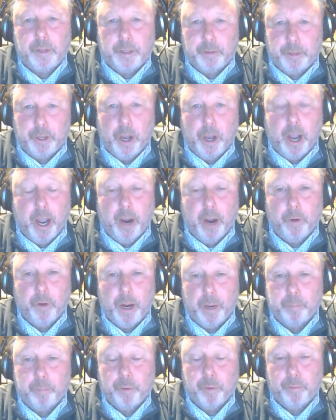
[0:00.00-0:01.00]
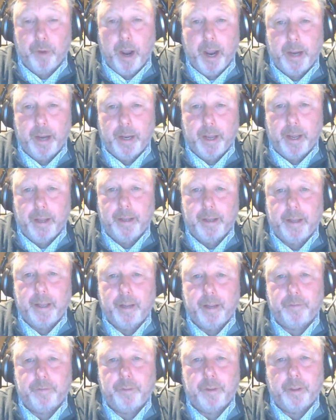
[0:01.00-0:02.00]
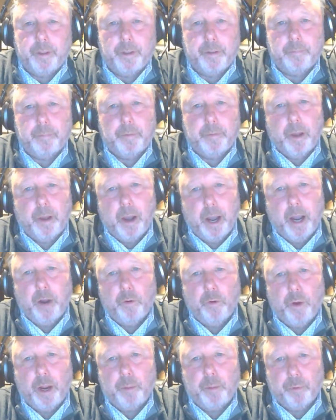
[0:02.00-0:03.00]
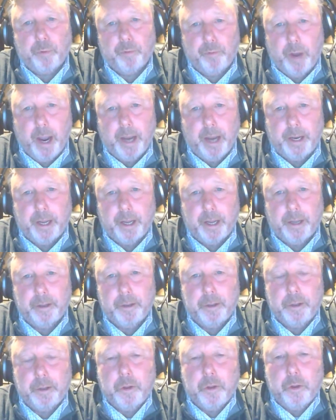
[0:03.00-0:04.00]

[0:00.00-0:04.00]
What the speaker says: the IRA provider, if the IRA provider